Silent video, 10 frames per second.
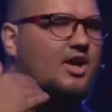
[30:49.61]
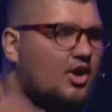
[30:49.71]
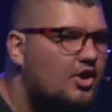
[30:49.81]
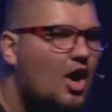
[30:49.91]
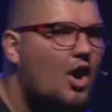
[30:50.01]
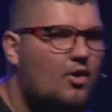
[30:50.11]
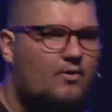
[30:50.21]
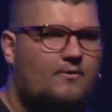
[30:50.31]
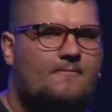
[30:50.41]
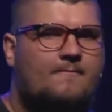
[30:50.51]
go.
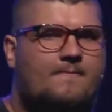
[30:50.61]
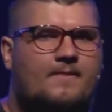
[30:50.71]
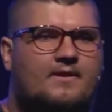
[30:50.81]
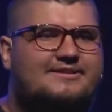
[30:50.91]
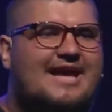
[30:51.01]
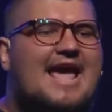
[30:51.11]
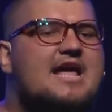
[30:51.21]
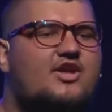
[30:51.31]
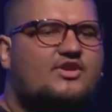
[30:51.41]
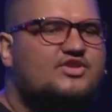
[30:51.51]

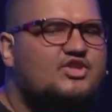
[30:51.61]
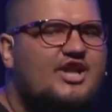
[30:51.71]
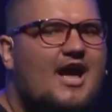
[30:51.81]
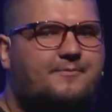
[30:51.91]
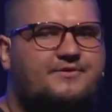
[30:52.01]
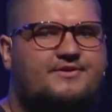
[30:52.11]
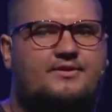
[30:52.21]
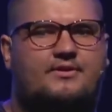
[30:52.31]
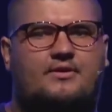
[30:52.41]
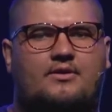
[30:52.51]
Take the steps.
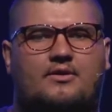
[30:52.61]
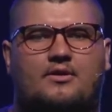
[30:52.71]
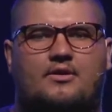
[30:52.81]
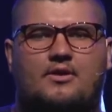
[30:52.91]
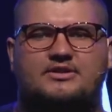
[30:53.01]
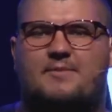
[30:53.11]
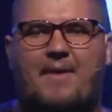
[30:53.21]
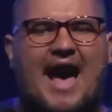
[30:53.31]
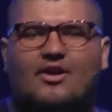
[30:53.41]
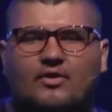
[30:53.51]
The
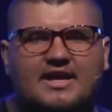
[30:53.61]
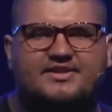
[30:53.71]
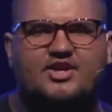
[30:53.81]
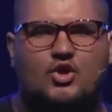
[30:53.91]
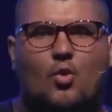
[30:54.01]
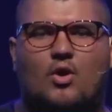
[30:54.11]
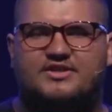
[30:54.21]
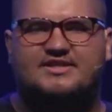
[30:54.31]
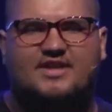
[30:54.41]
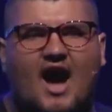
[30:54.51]
battle isn't yours,
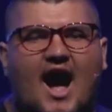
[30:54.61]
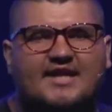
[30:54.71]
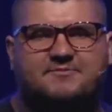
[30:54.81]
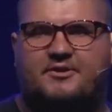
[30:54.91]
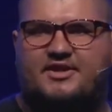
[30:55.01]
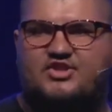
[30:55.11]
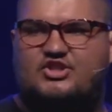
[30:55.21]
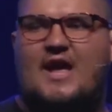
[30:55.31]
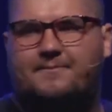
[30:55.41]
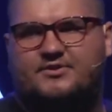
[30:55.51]
it's God's, but the
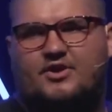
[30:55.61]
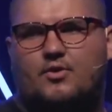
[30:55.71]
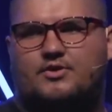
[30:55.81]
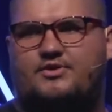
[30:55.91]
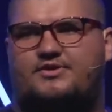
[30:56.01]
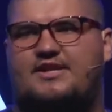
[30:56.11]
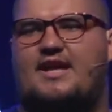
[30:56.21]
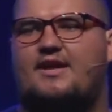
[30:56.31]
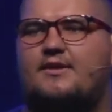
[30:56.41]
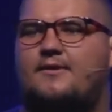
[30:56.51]
steps are yours to
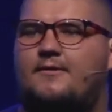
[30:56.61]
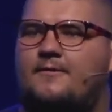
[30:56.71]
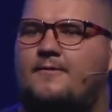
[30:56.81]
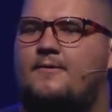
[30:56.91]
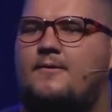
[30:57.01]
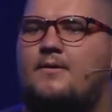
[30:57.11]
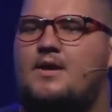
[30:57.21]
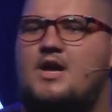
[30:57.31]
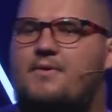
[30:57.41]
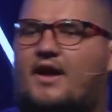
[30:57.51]
take.
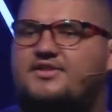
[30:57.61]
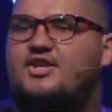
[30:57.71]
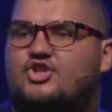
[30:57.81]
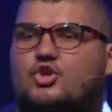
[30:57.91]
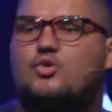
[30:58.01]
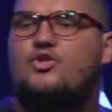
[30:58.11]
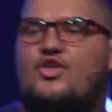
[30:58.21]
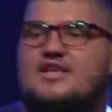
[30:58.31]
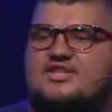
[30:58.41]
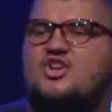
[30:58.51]
Because see, the truth
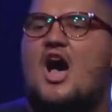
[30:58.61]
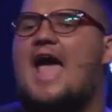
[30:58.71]
is, not